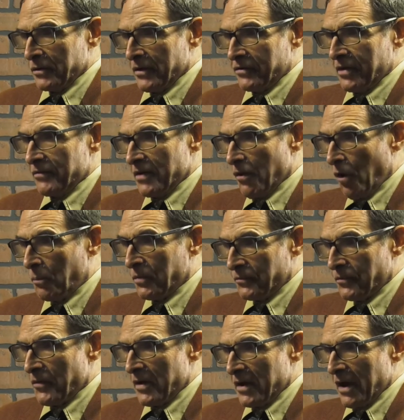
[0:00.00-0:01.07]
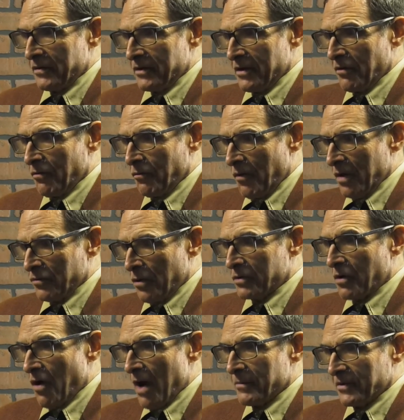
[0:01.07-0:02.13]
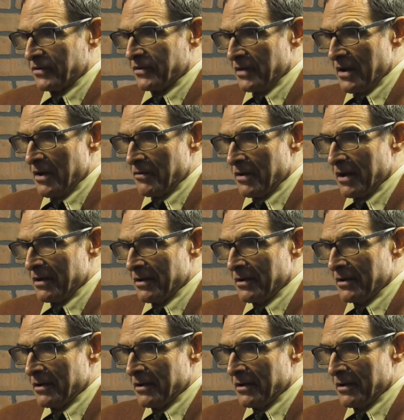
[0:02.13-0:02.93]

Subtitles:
this, have you opened for any other, well-known comics in the area?